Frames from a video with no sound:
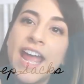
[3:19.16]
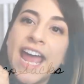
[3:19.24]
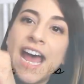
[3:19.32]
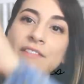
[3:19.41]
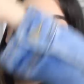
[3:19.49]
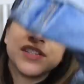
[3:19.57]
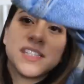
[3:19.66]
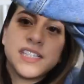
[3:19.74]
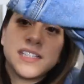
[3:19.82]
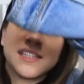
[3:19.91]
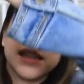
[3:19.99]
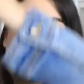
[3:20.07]
I have just
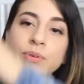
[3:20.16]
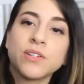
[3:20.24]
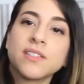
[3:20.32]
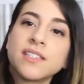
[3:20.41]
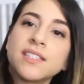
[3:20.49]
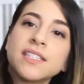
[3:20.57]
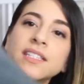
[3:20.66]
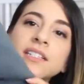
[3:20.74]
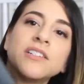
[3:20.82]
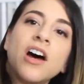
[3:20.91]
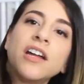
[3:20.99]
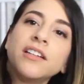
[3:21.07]
these sleepers. This is a
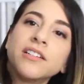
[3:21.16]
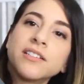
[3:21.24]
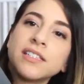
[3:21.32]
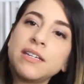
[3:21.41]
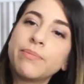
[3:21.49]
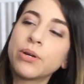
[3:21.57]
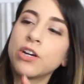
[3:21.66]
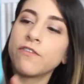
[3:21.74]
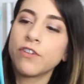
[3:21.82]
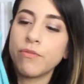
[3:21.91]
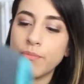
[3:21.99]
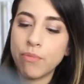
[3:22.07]
toddler sleeper for